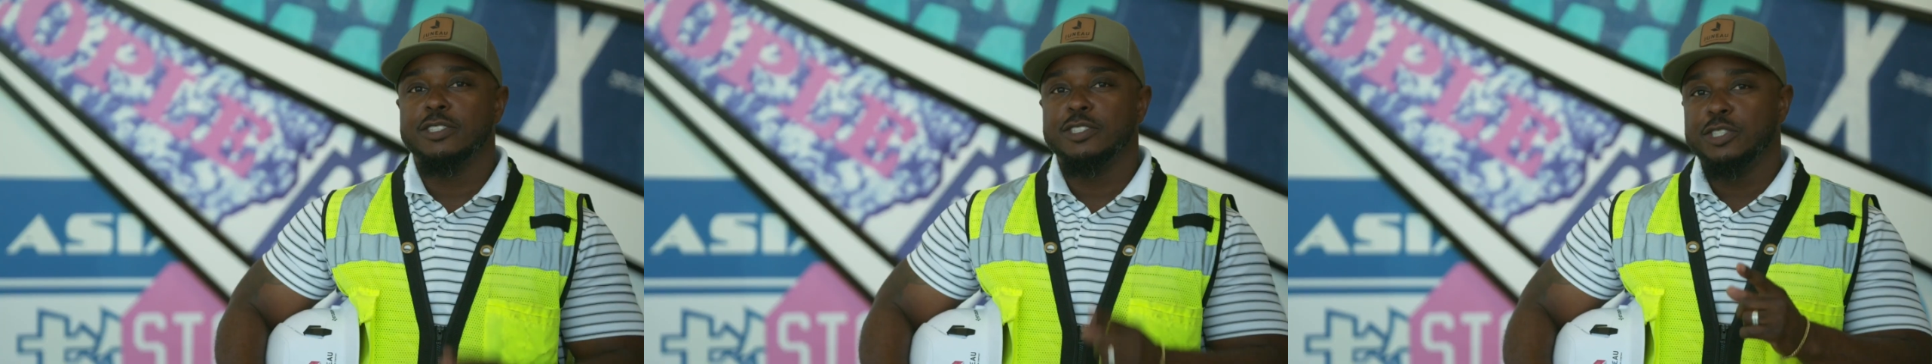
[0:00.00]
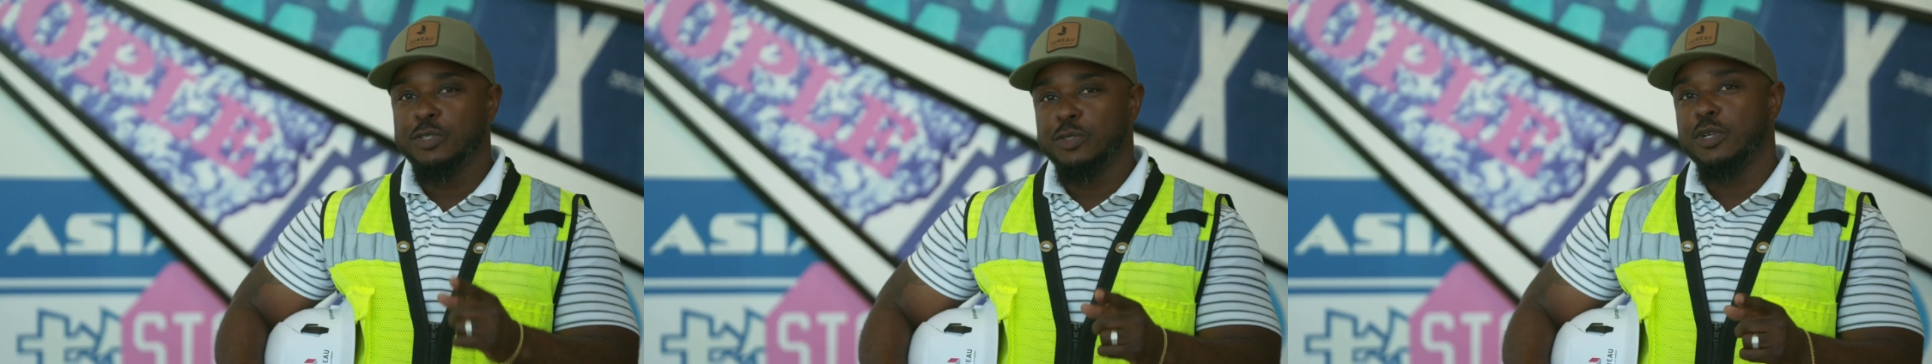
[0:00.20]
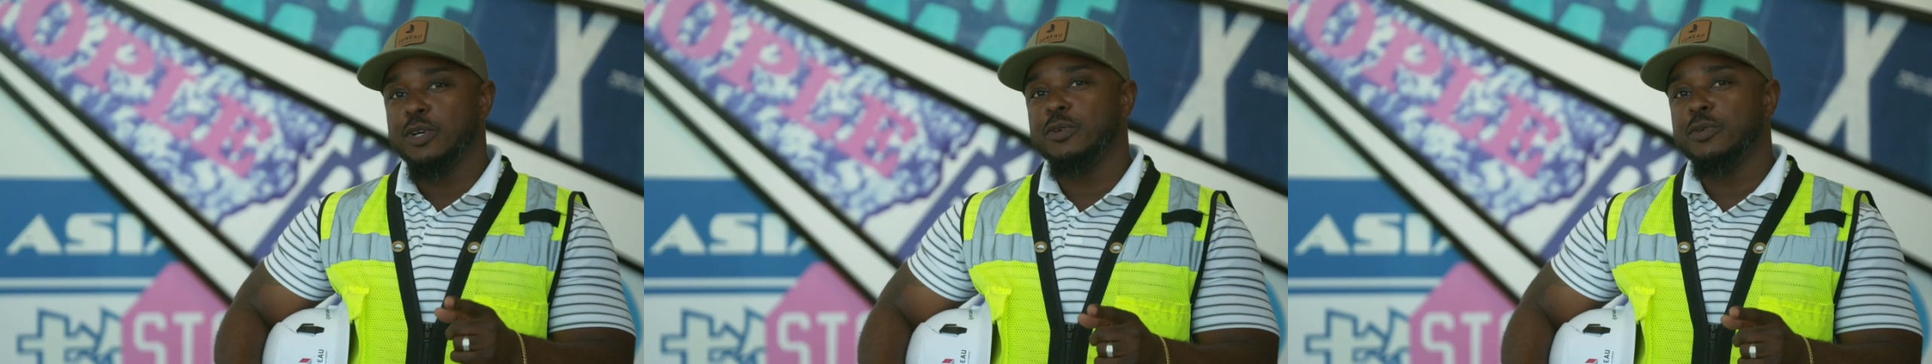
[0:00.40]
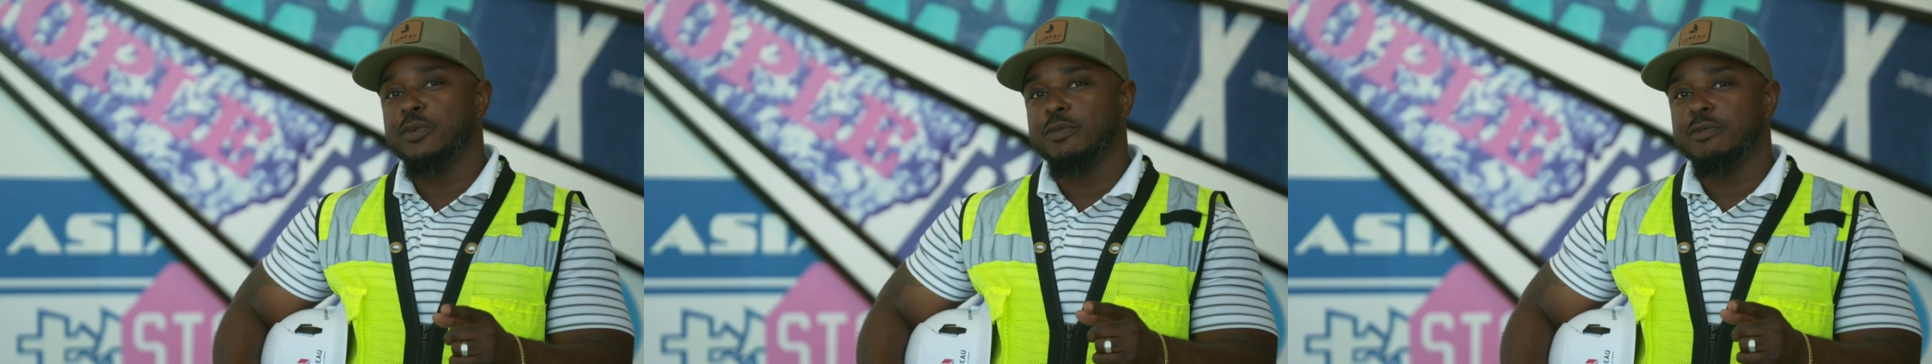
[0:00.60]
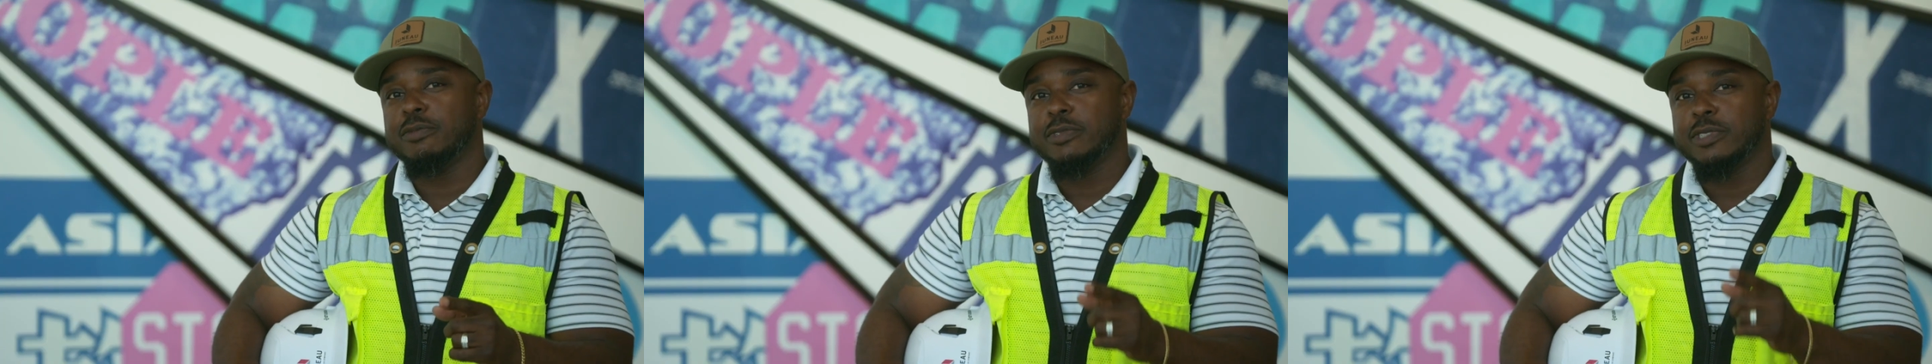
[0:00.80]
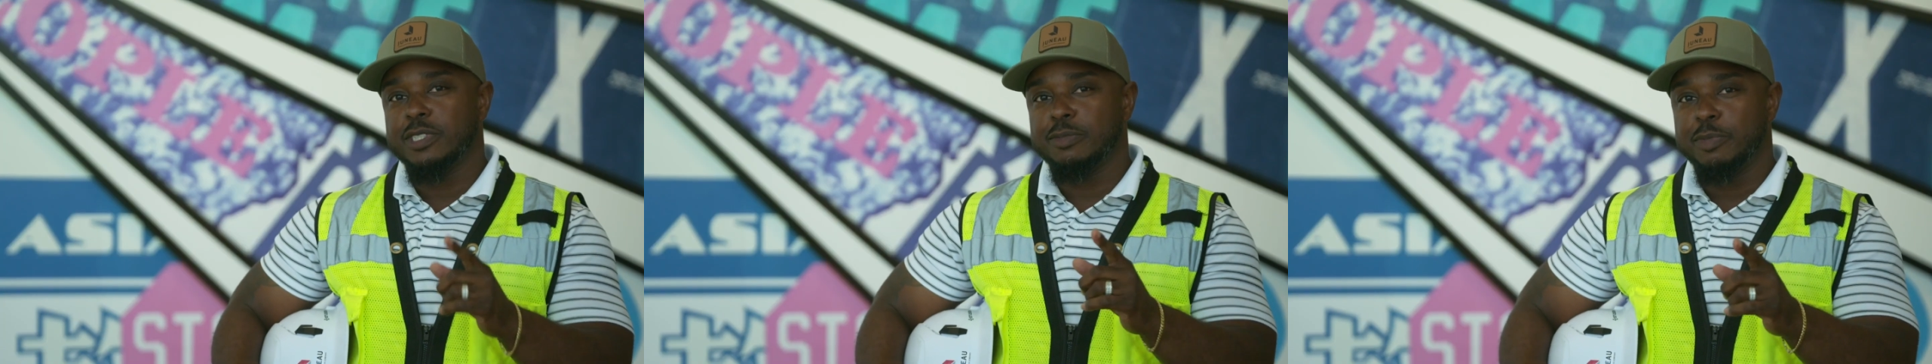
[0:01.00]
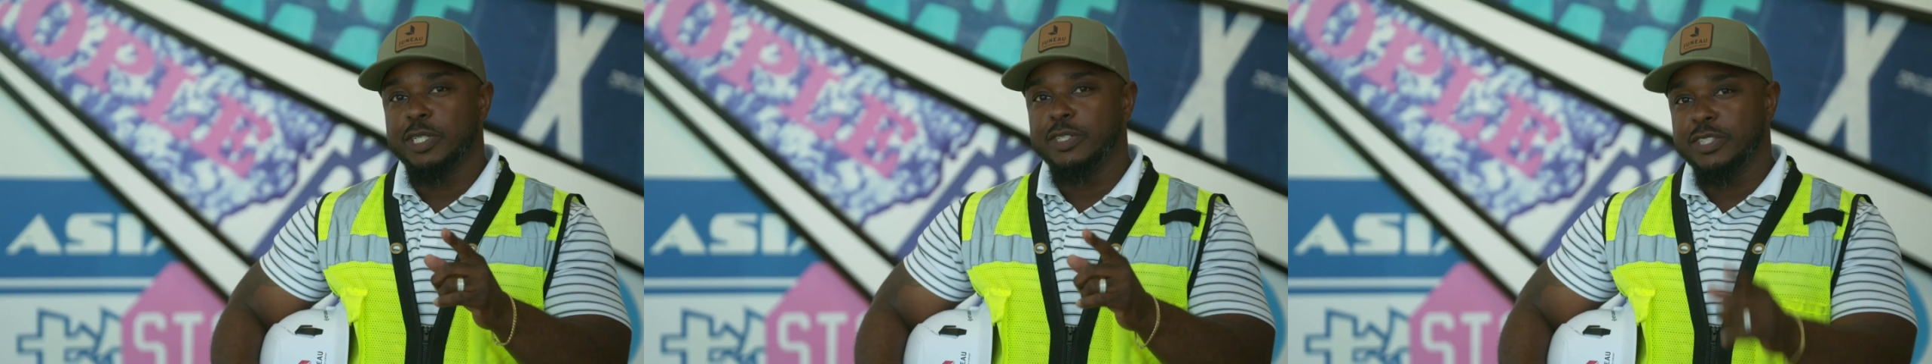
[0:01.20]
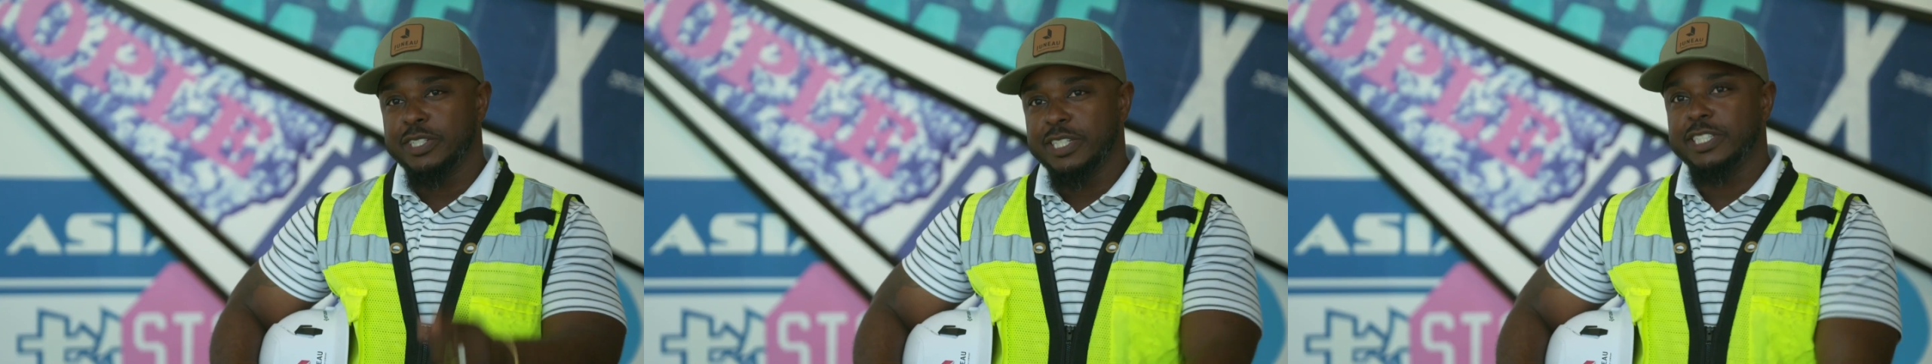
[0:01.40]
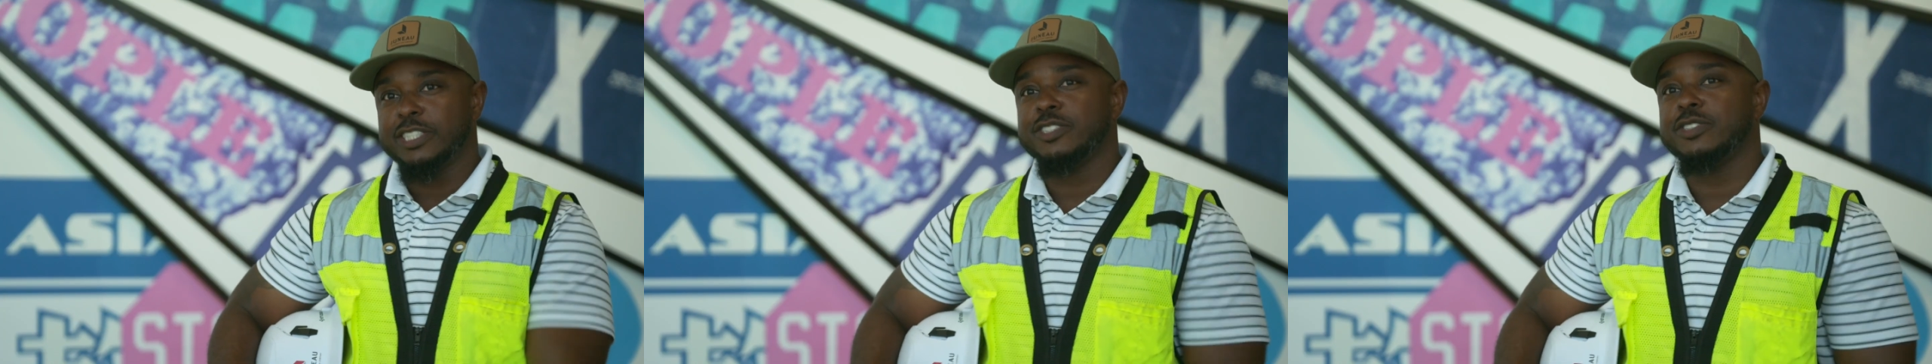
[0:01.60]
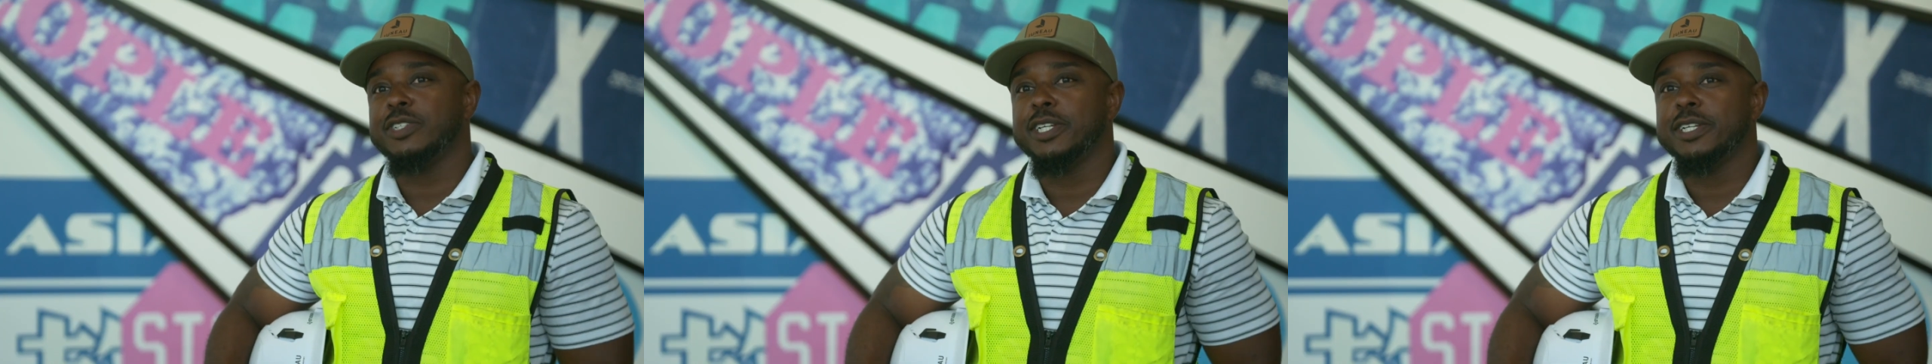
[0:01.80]
Juneau is building
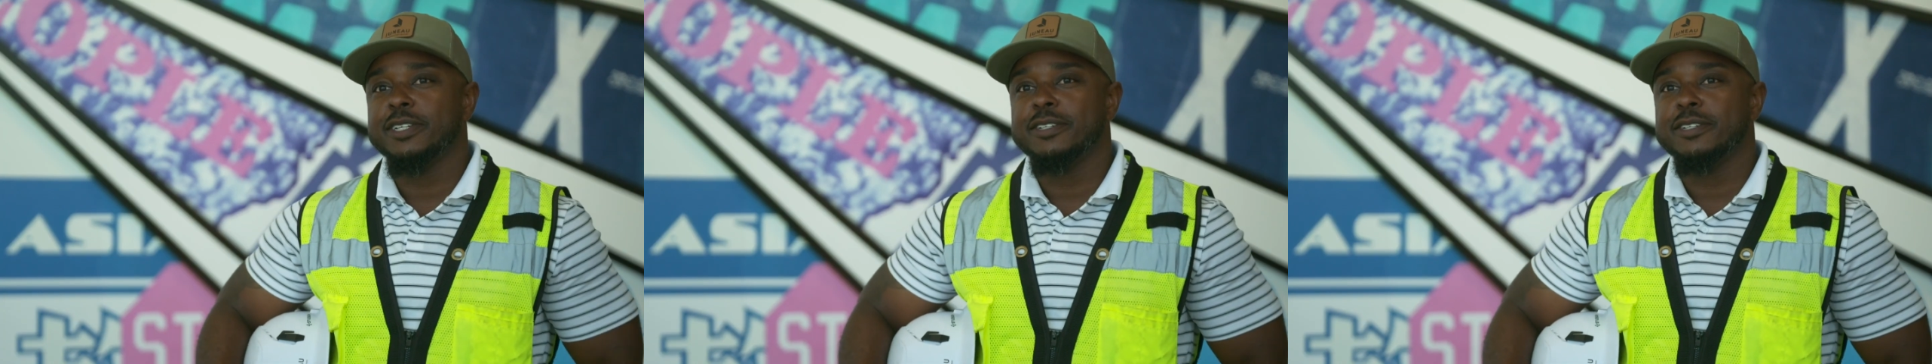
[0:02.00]
history.